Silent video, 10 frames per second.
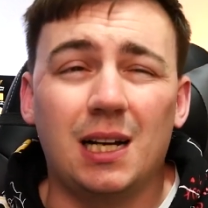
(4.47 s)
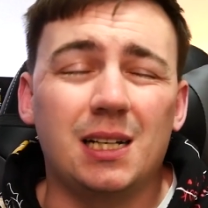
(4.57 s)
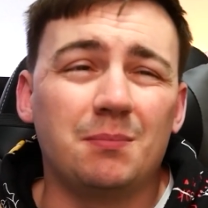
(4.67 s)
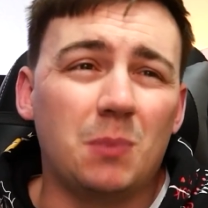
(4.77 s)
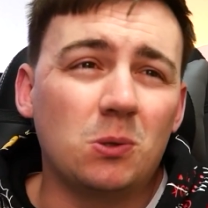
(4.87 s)

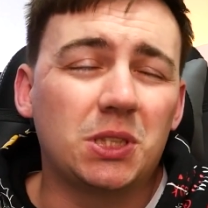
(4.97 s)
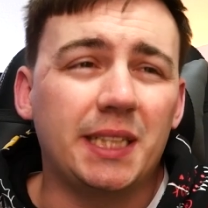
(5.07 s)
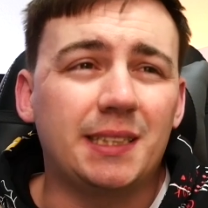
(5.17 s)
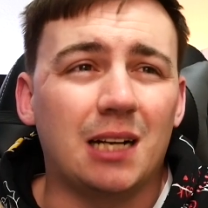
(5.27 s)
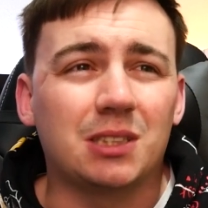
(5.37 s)
Uh,
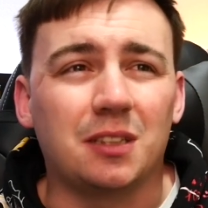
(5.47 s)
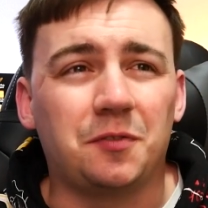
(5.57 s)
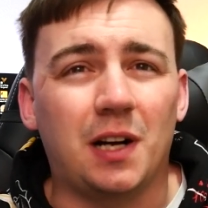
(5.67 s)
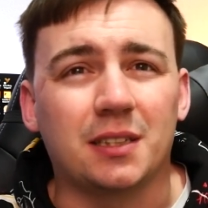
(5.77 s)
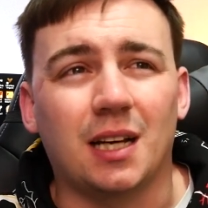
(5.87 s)
mostly down to the
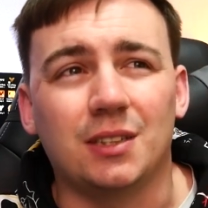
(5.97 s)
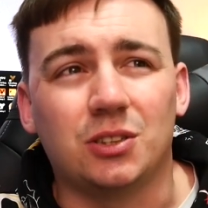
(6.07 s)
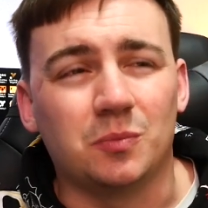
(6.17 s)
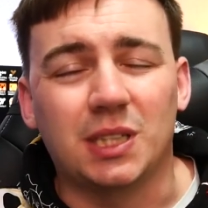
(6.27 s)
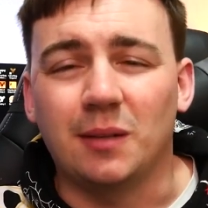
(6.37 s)
fact that I
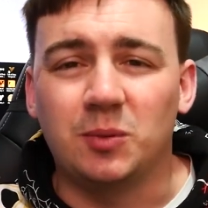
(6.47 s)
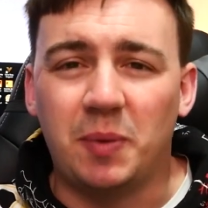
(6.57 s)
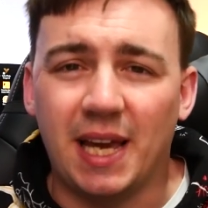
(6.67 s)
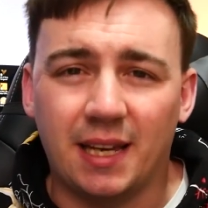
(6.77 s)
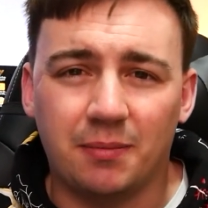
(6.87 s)
sometimes
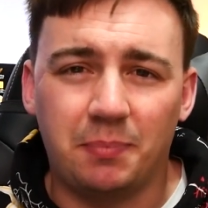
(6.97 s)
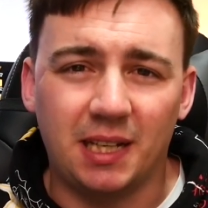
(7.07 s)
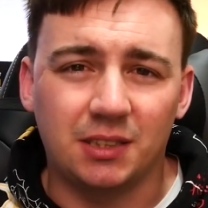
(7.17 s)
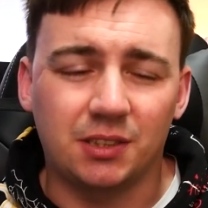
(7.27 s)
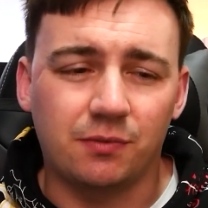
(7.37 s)
pick
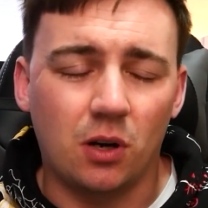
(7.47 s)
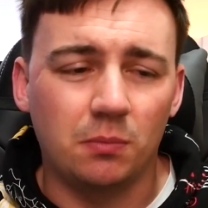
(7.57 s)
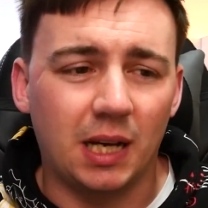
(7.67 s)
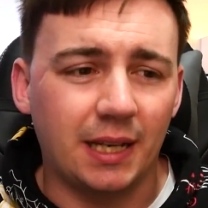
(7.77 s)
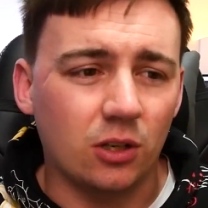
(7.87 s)
bits
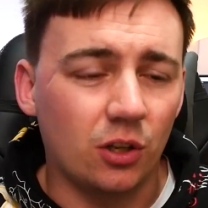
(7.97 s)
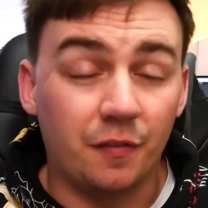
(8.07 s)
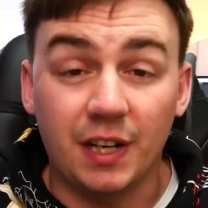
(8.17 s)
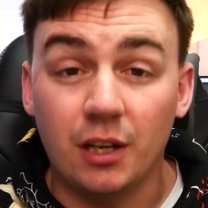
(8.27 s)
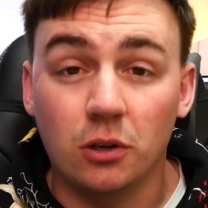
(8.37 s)
from like other
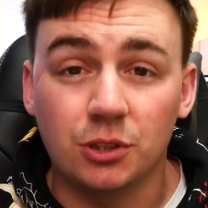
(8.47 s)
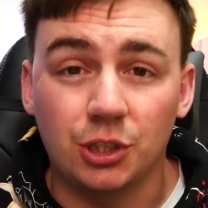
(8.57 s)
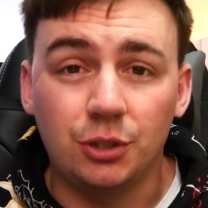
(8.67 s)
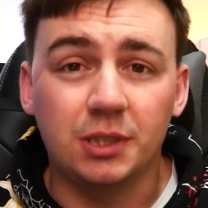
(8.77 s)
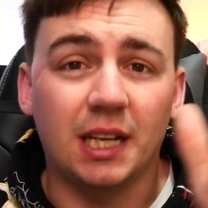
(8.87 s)
videos
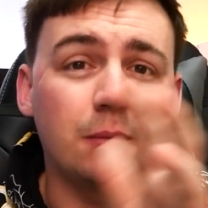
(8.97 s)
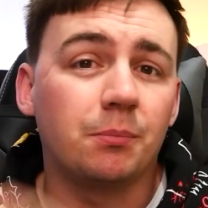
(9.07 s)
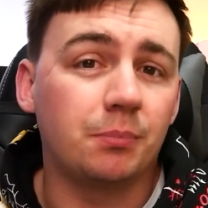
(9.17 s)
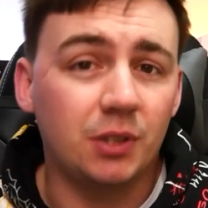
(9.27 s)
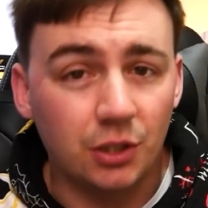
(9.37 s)
and use it in
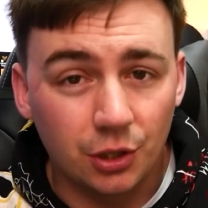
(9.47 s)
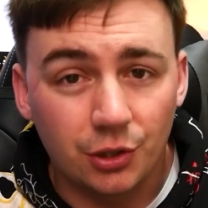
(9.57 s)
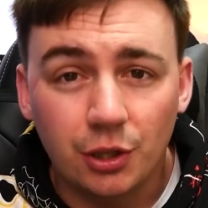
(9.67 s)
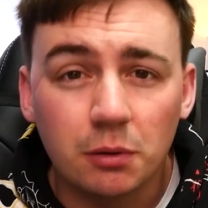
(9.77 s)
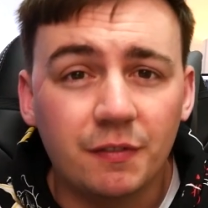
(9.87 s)
the
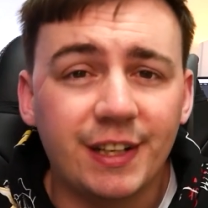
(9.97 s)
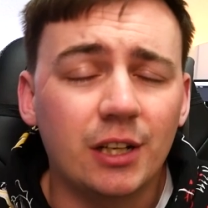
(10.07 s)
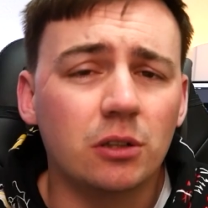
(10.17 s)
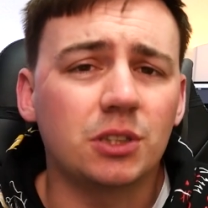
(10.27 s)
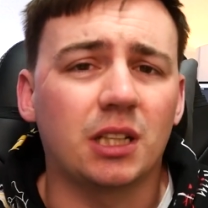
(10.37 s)
newer
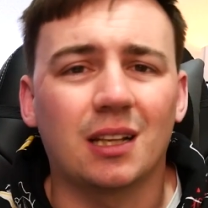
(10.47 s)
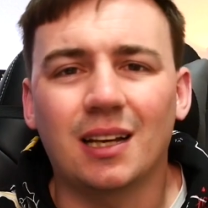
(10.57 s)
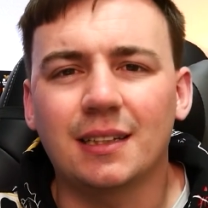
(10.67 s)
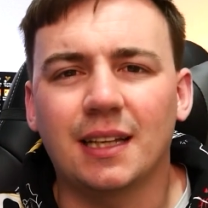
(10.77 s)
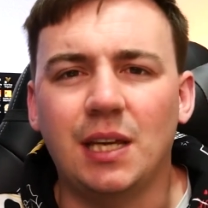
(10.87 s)
videos and I
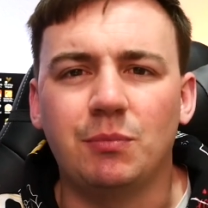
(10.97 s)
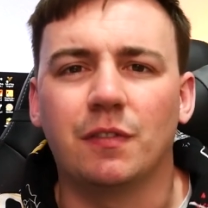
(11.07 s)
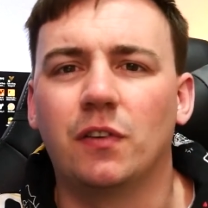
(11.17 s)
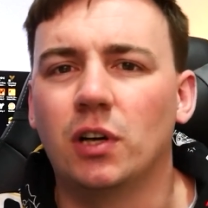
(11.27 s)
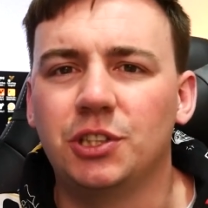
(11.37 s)
like to keep the
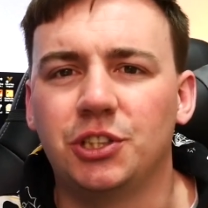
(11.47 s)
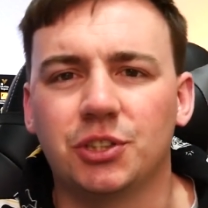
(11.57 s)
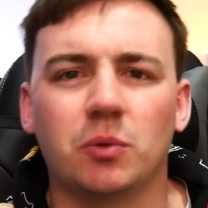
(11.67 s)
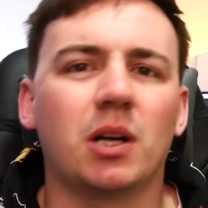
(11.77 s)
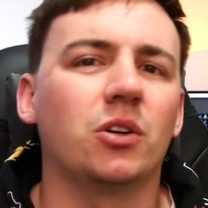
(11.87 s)
footage
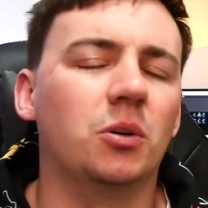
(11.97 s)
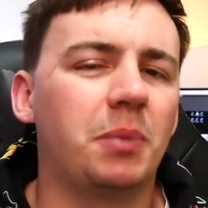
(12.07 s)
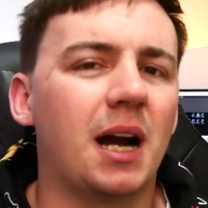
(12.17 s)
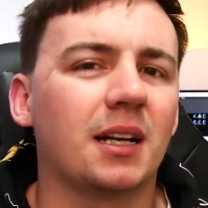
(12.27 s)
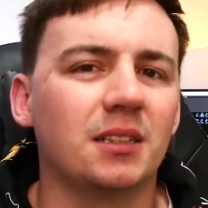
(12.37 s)
just so I can go
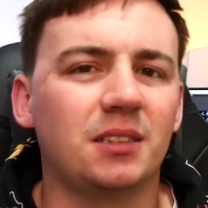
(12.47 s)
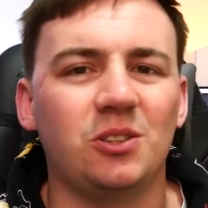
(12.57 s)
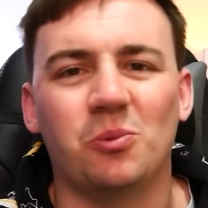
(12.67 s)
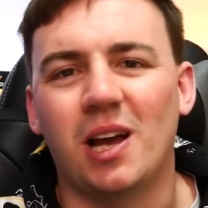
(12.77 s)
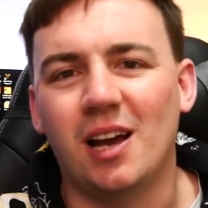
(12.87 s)
back and
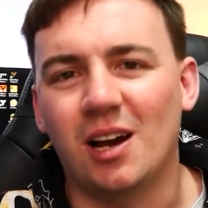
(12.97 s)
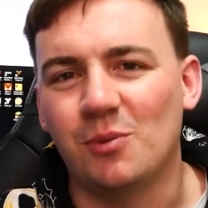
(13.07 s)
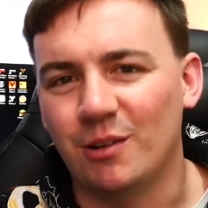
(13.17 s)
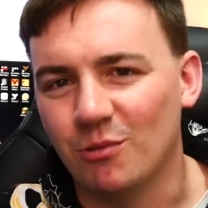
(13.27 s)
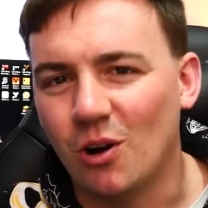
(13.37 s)
see where I
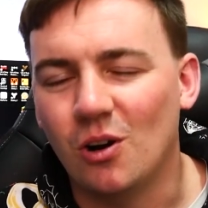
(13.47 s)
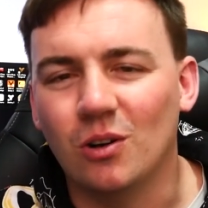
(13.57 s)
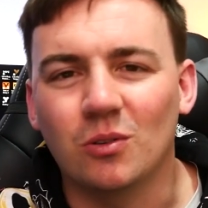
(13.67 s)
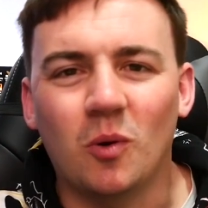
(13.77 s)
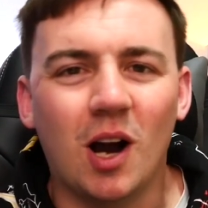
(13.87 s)
went
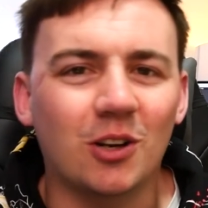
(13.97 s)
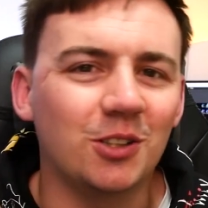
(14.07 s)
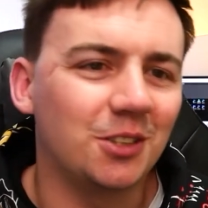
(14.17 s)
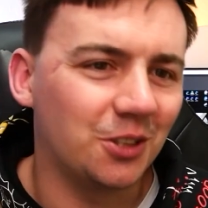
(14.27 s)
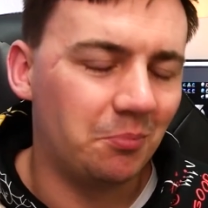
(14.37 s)
wrong, what I
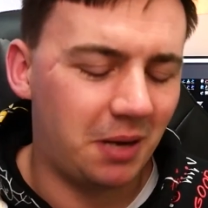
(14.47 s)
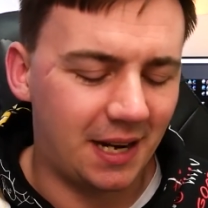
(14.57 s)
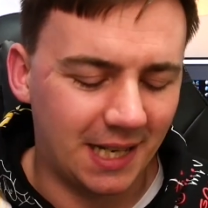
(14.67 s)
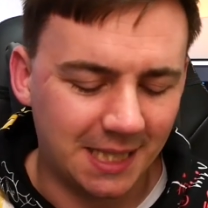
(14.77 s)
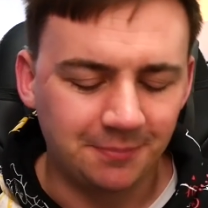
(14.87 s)
could have done
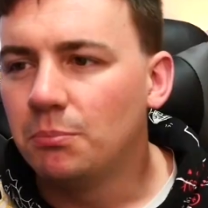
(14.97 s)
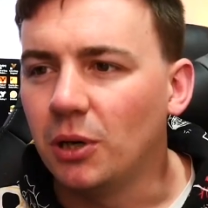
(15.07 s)
better.